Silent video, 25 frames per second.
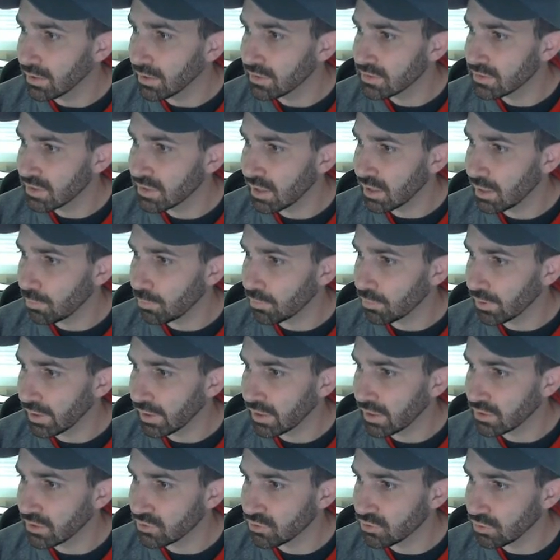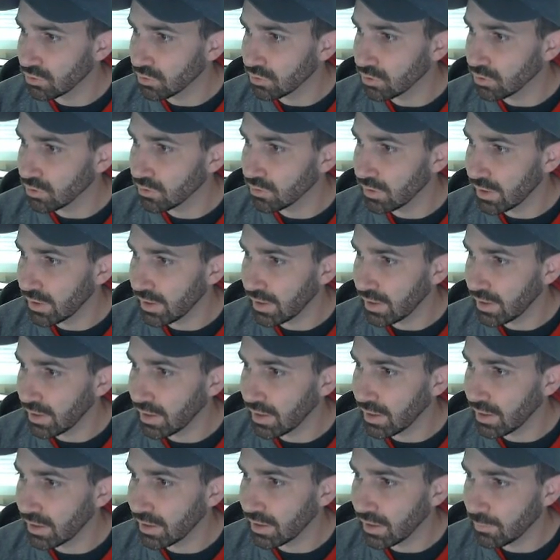set up rig control,
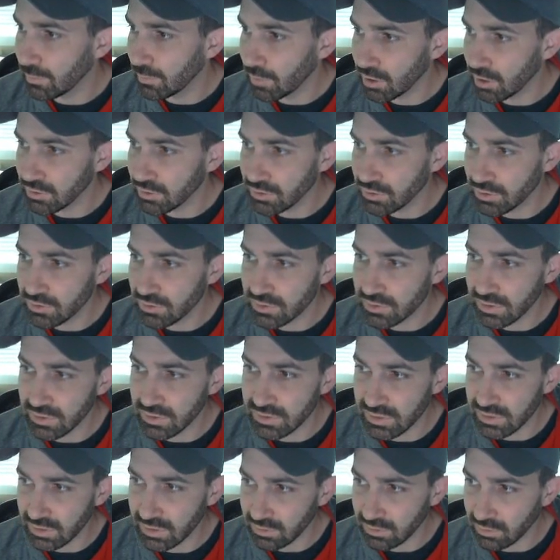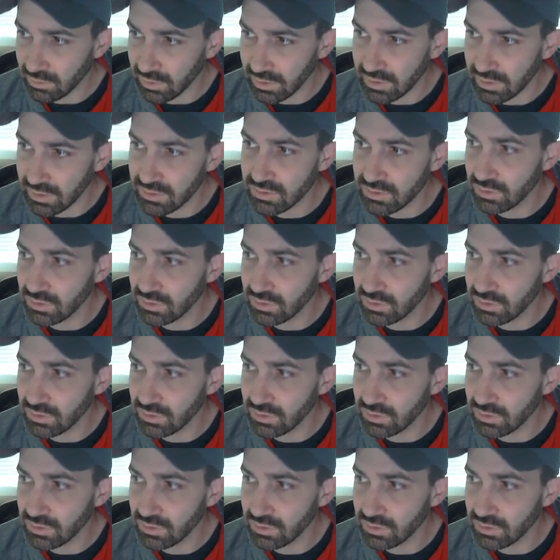and I'm also using a signal link,